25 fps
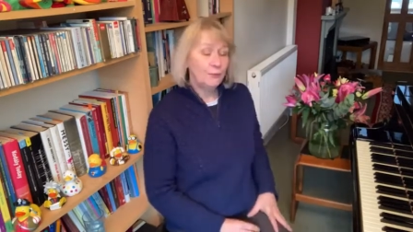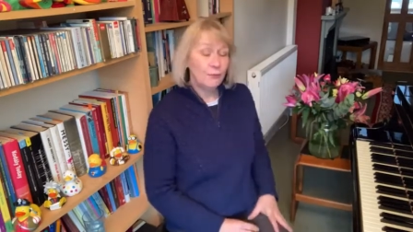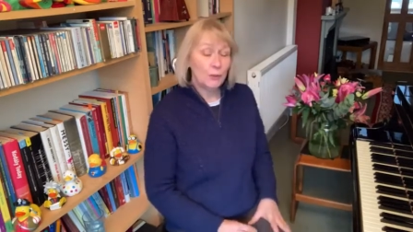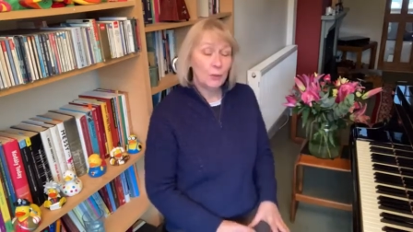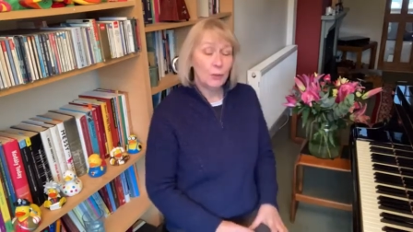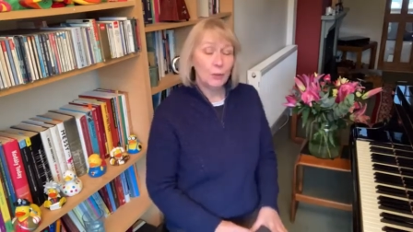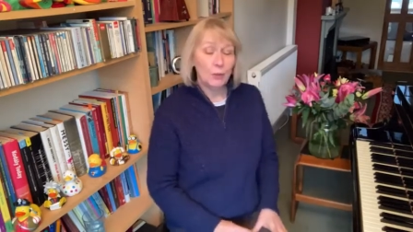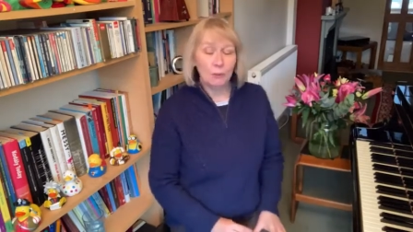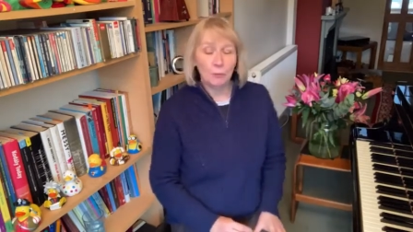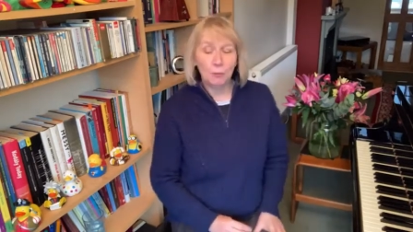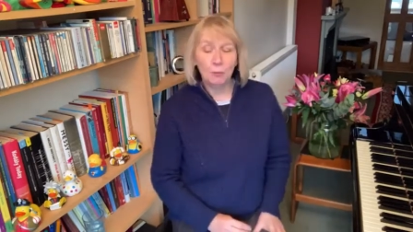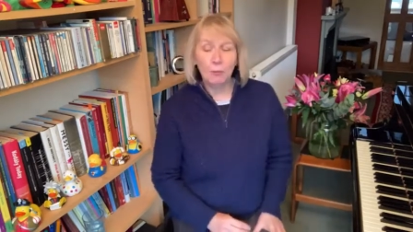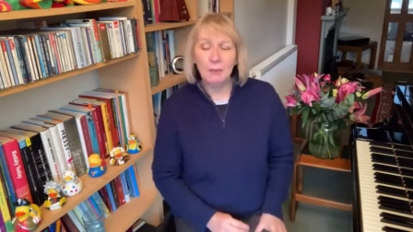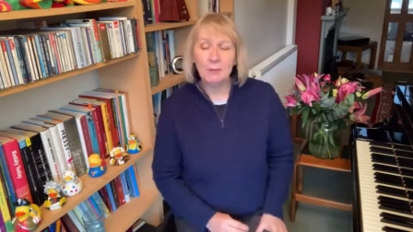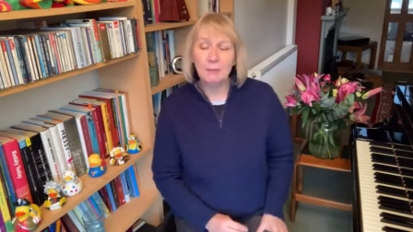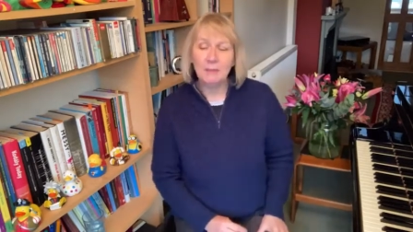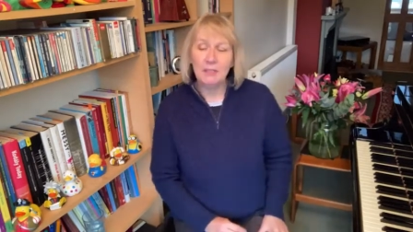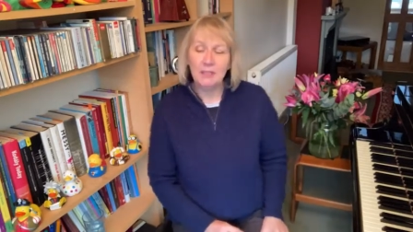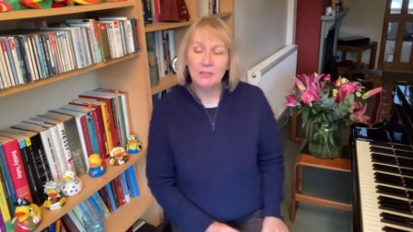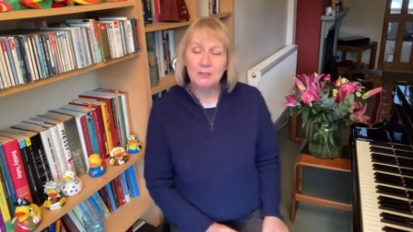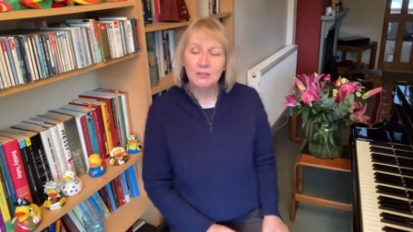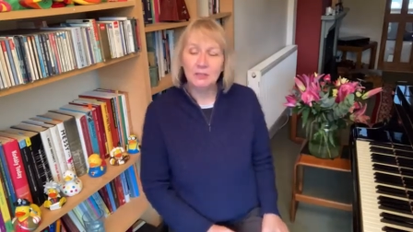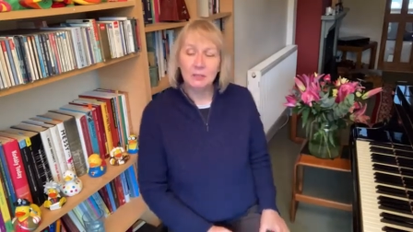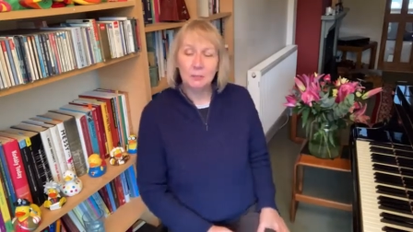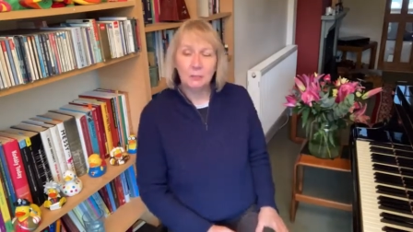for
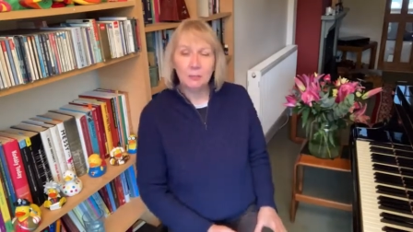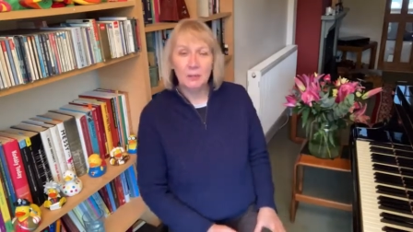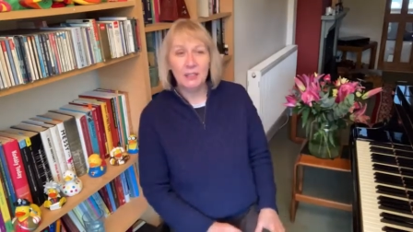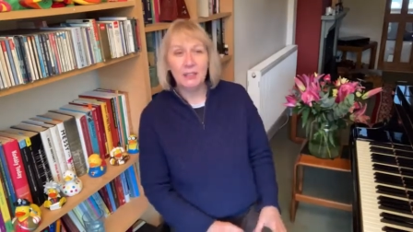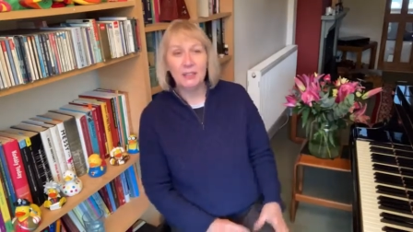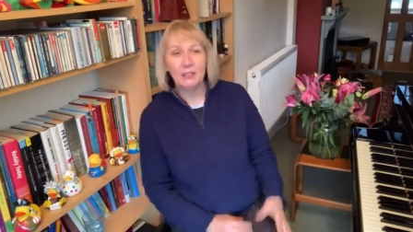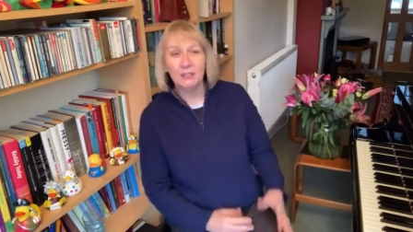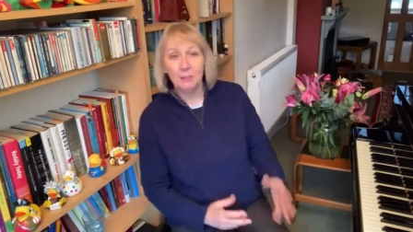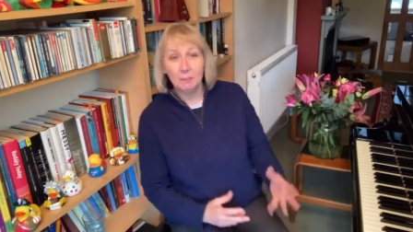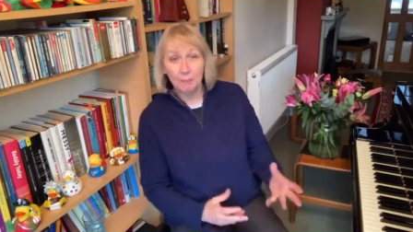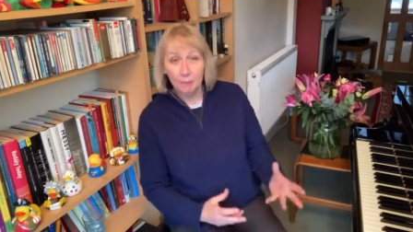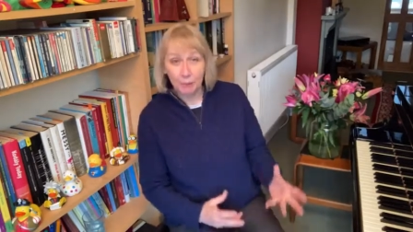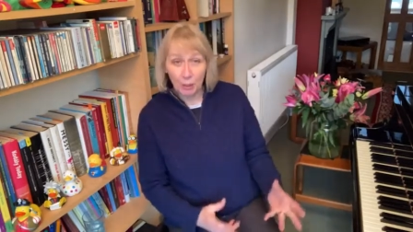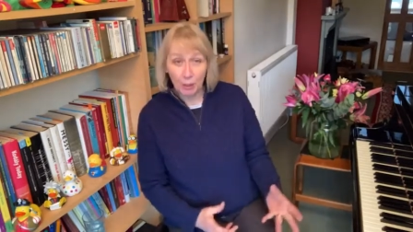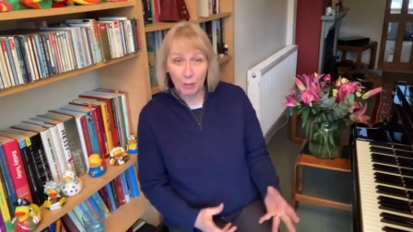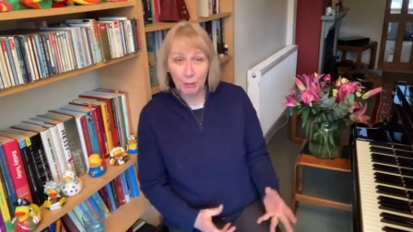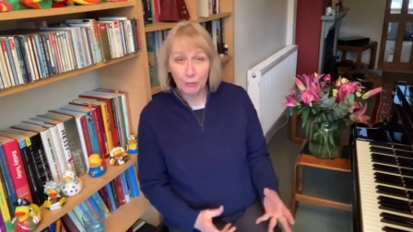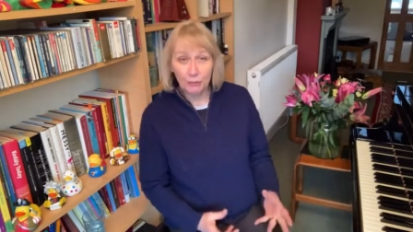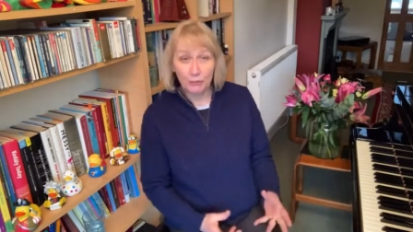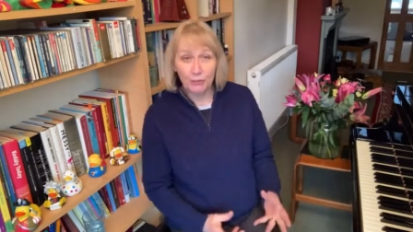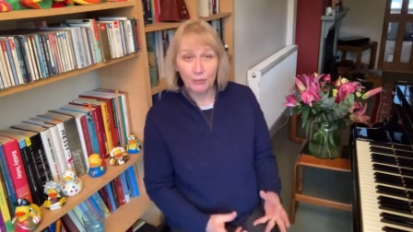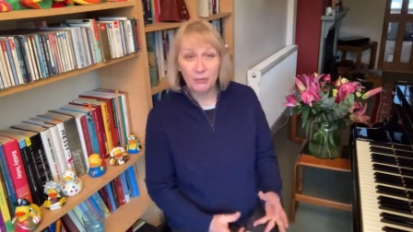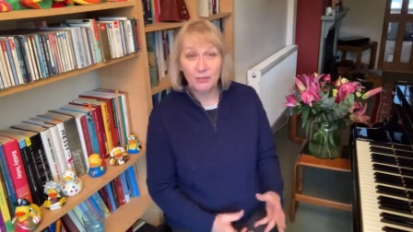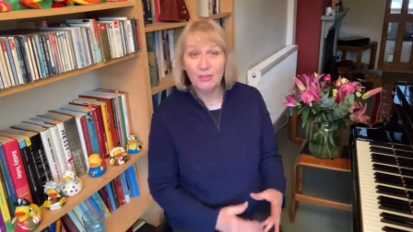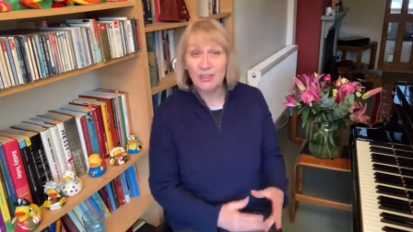women to be
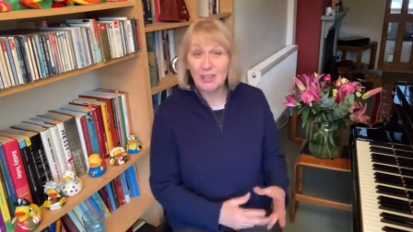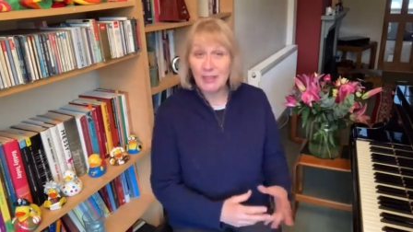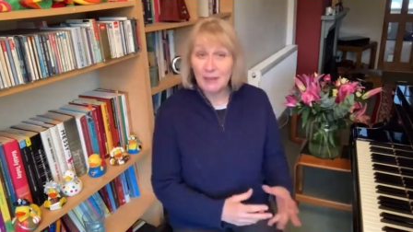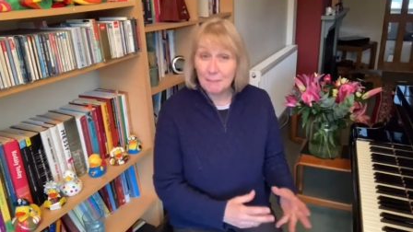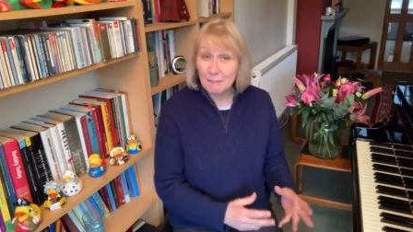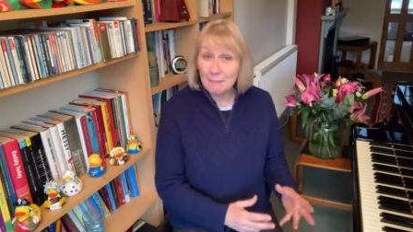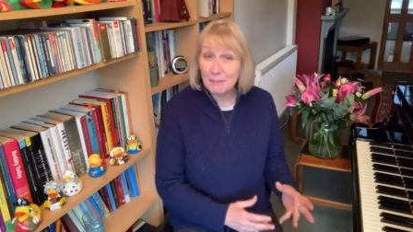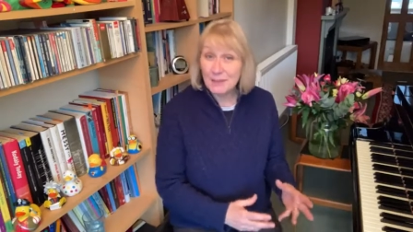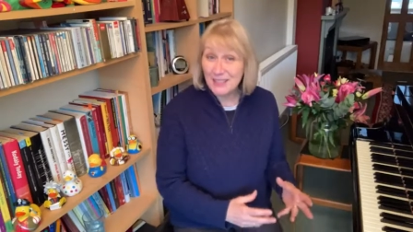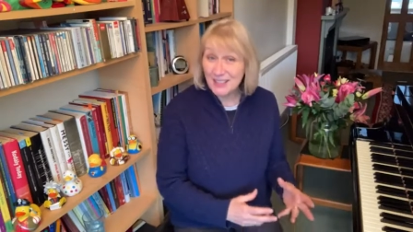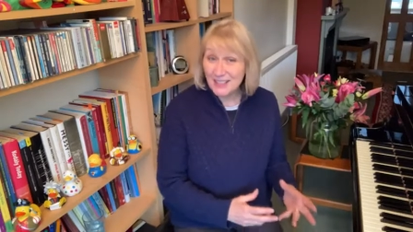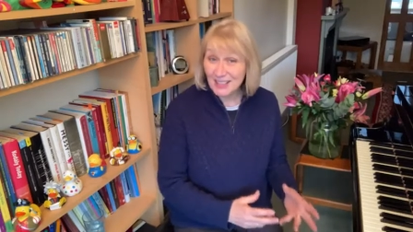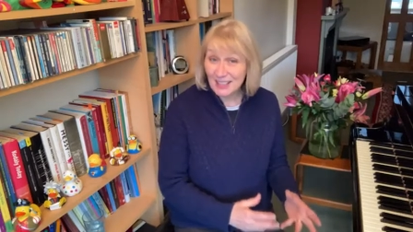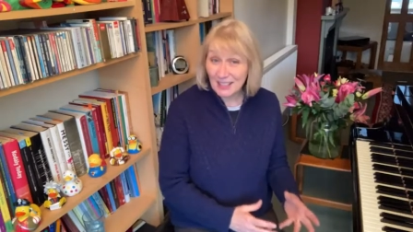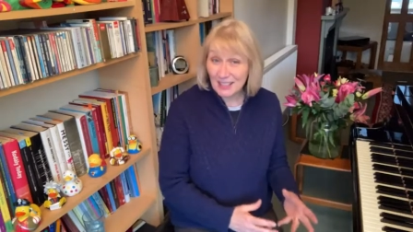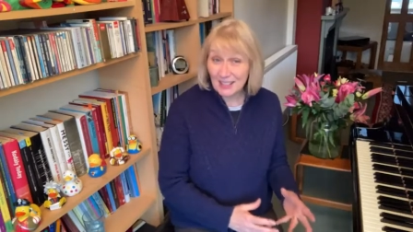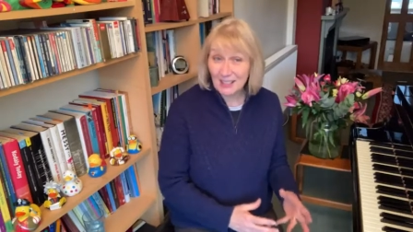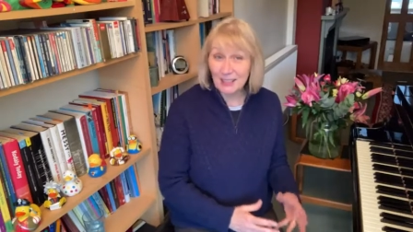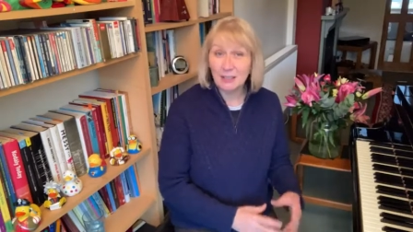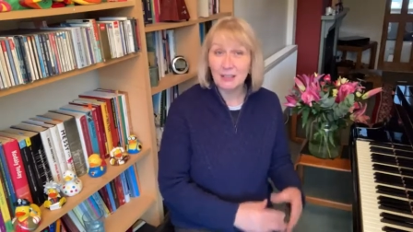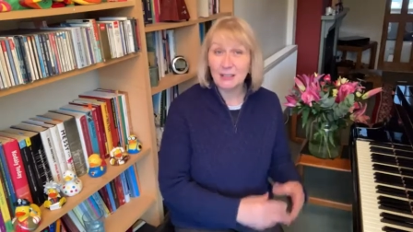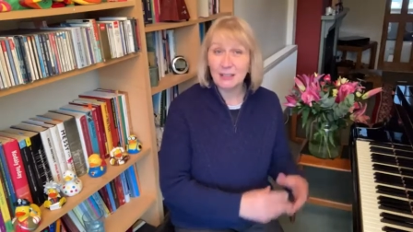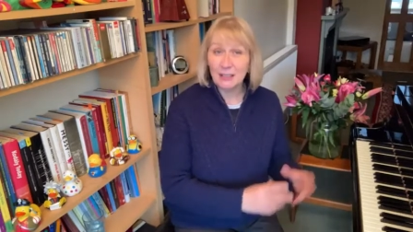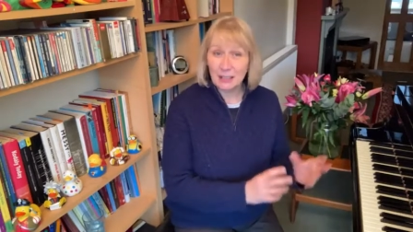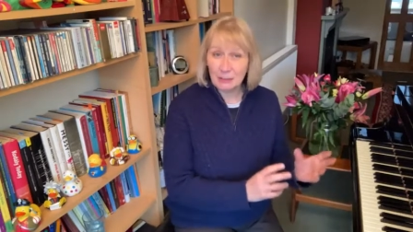composers in
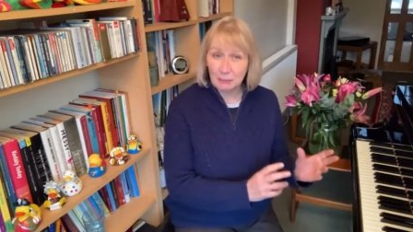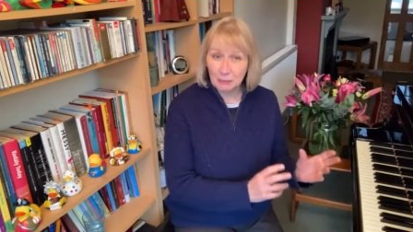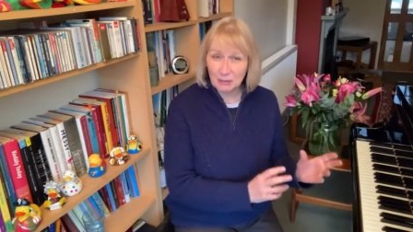particular.